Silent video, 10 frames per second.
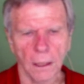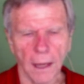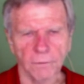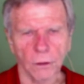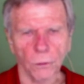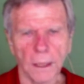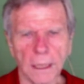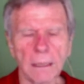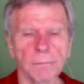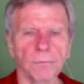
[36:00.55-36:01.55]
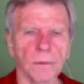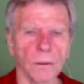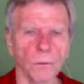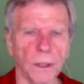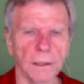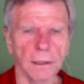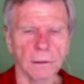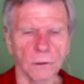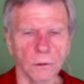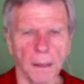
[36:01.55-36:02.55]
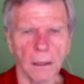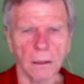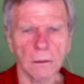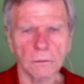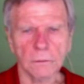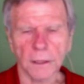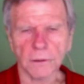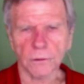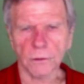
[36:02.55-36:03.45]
haven't already, ring the little bell next to